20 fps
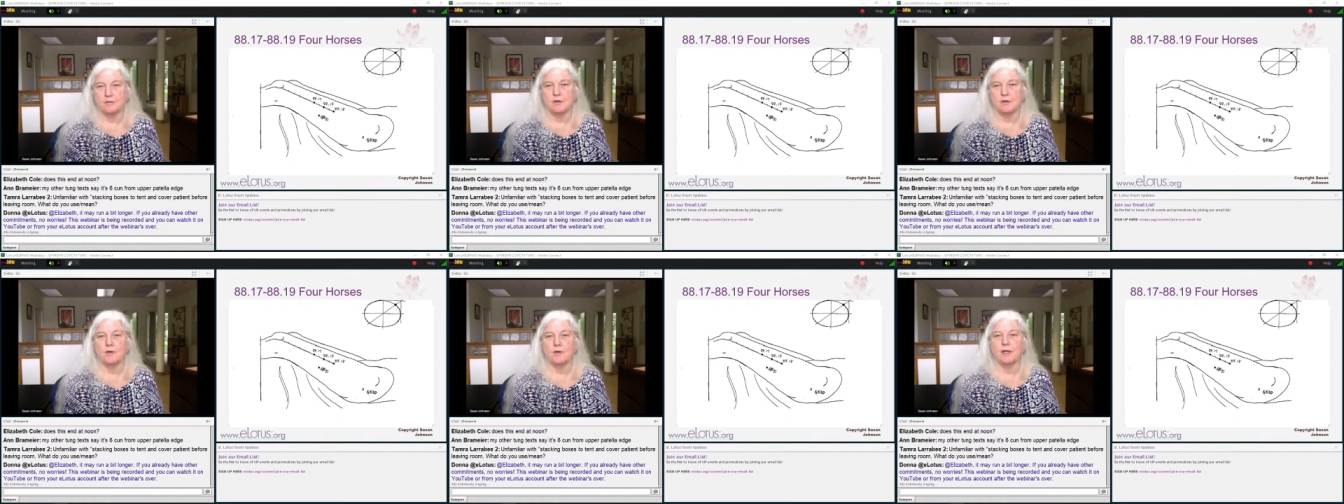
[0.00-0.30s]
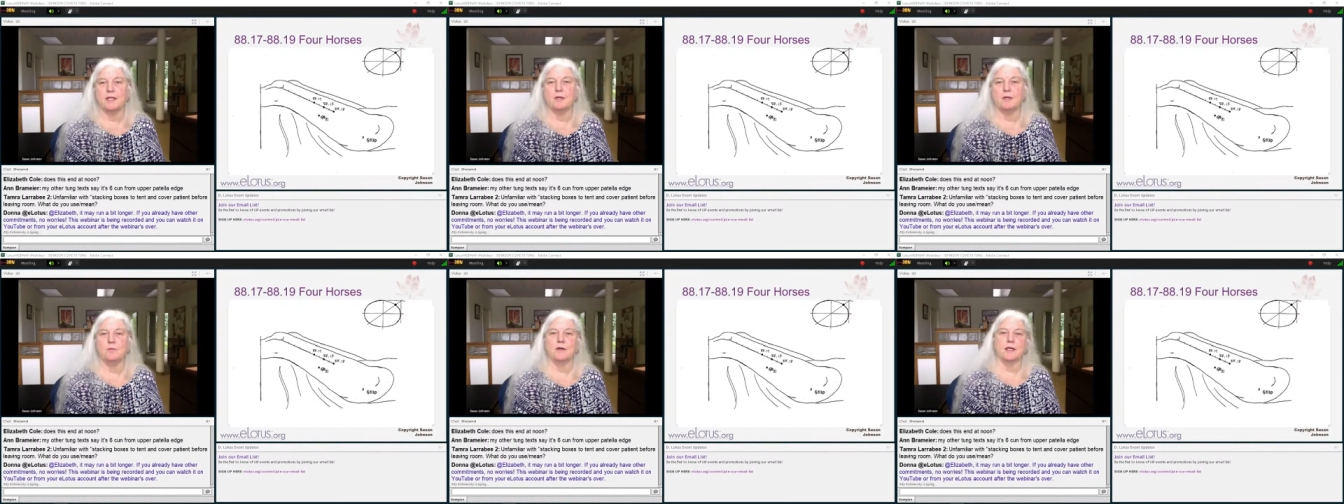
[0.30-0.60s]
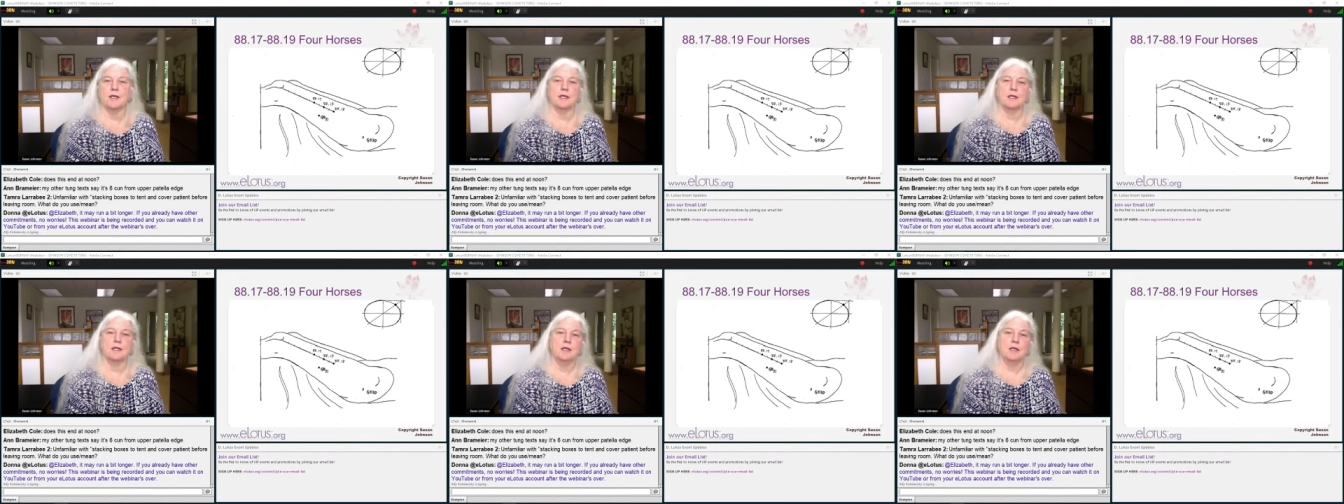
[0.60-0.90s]
So
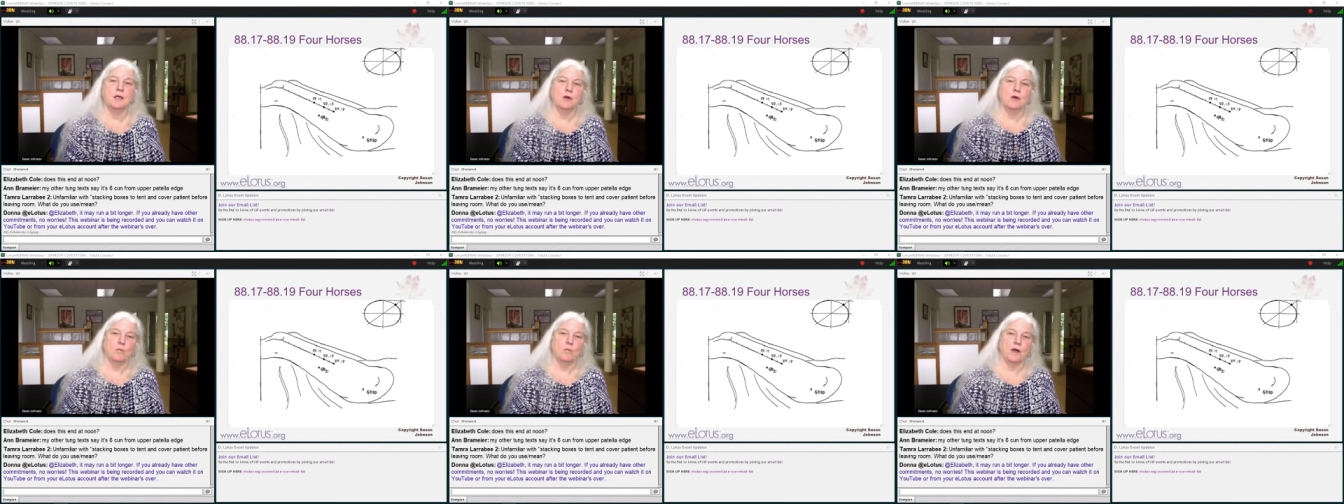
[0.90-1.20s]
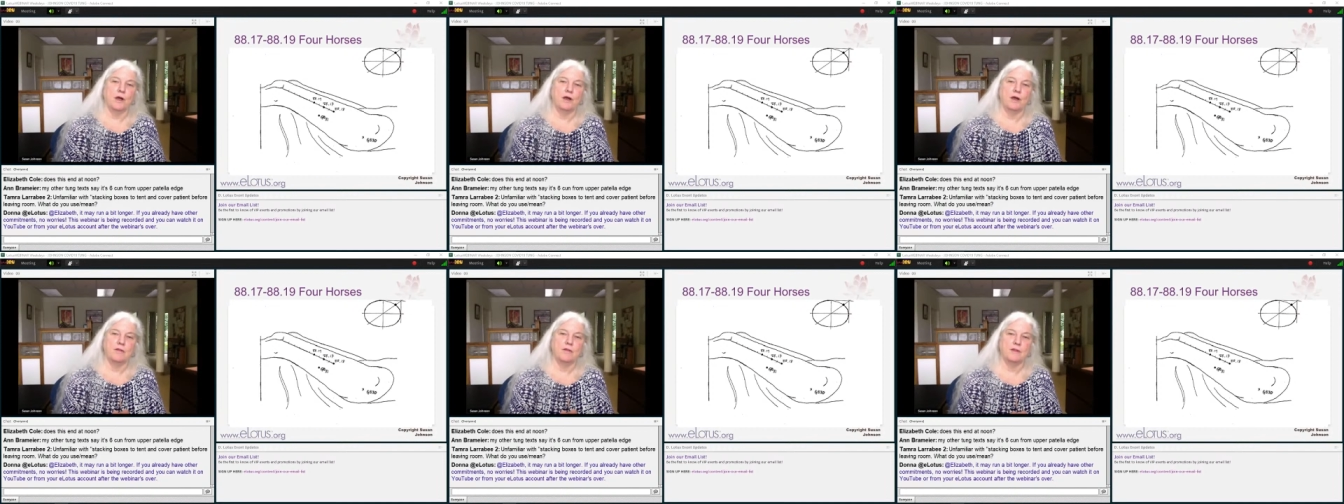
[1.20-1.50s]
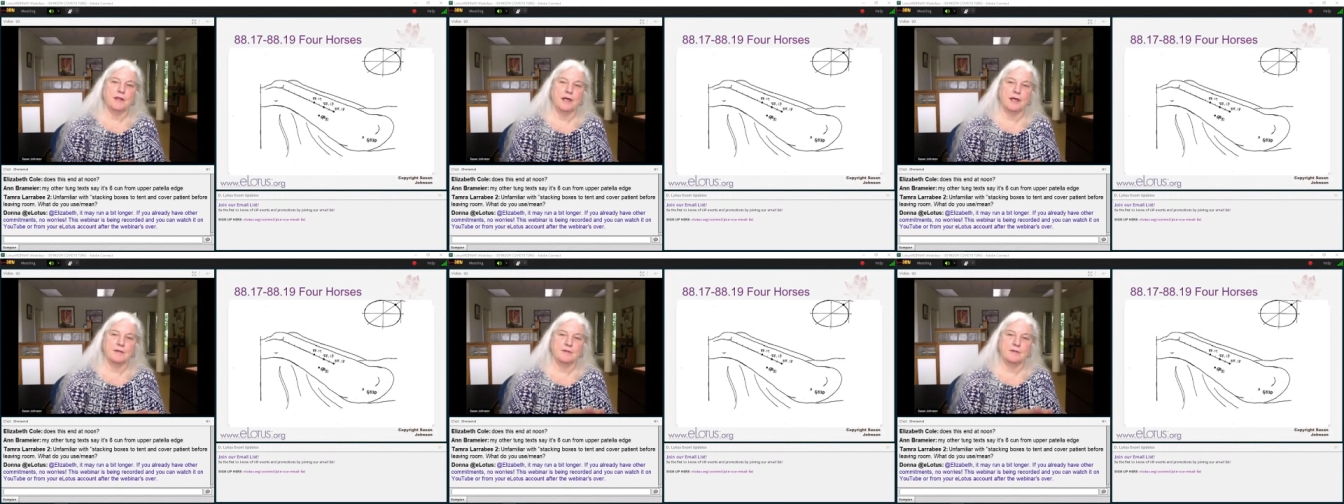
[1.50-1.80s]
anyway, where
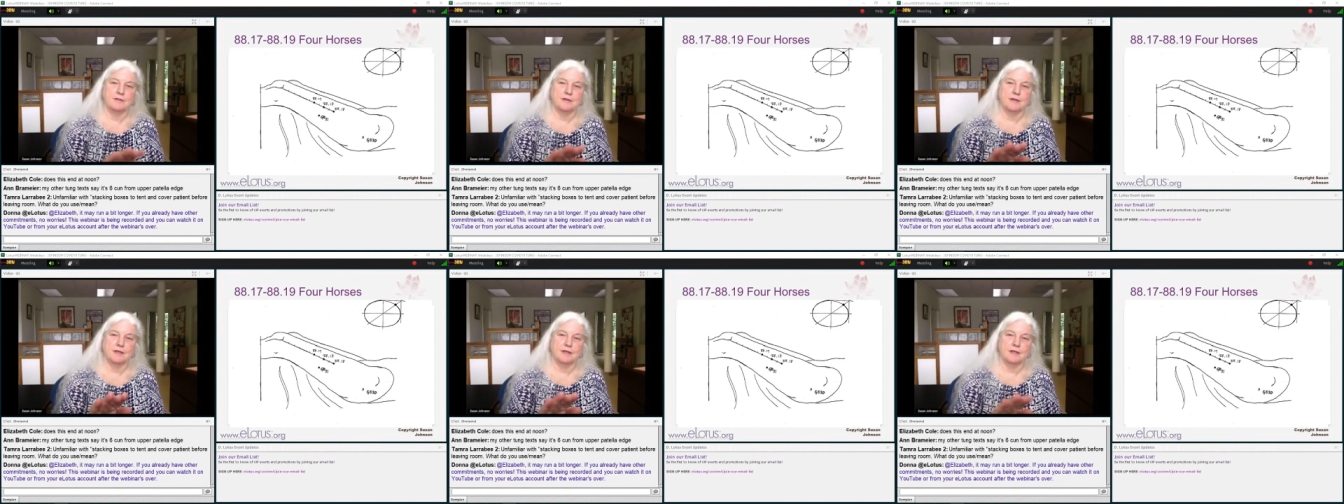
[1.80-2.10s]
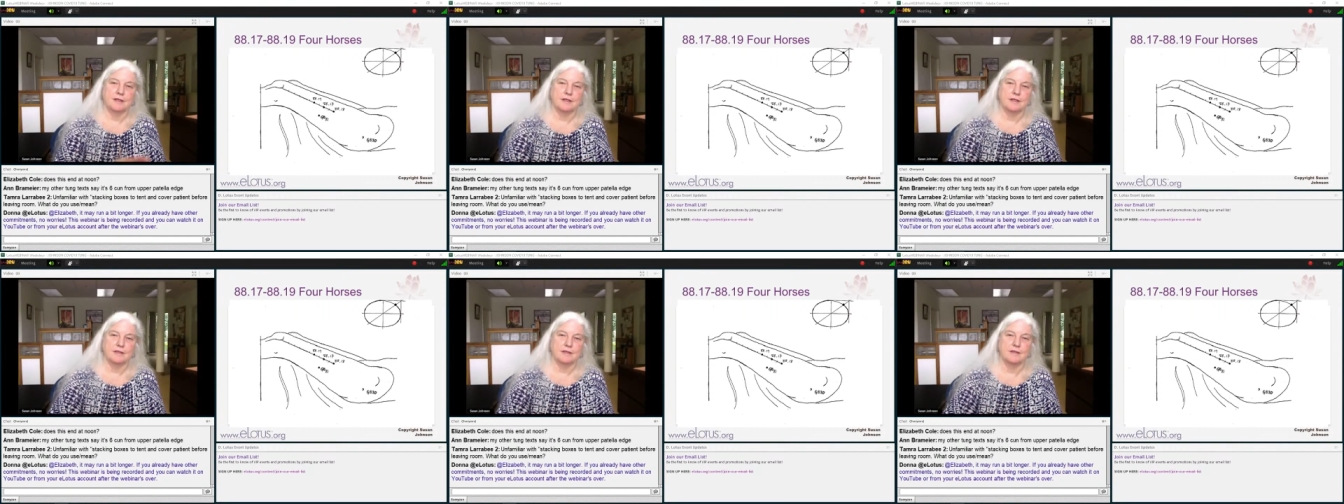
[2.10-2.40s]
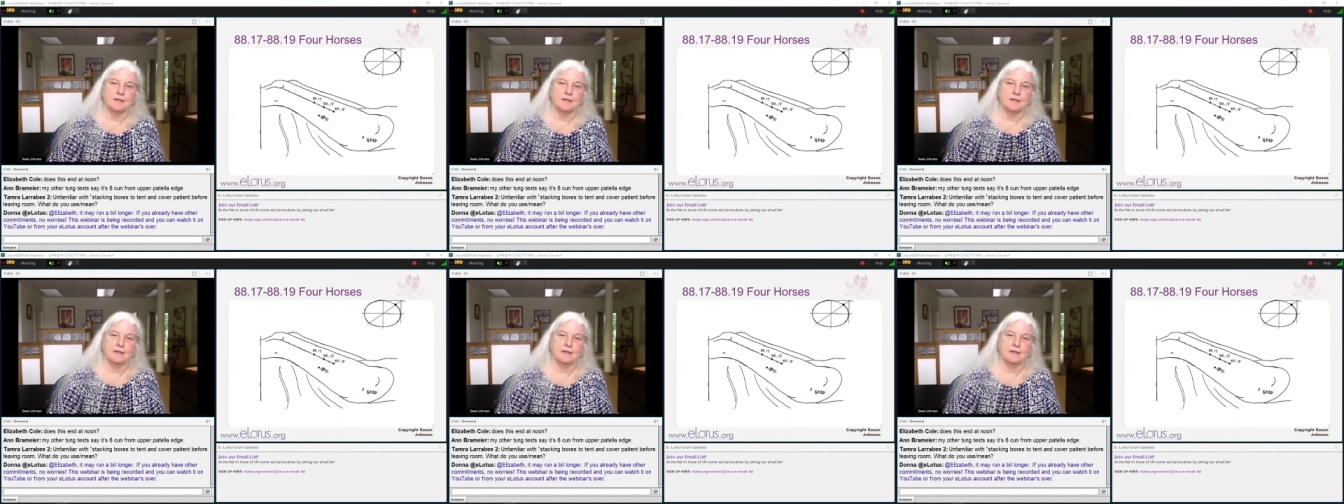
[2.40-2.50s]
that uh,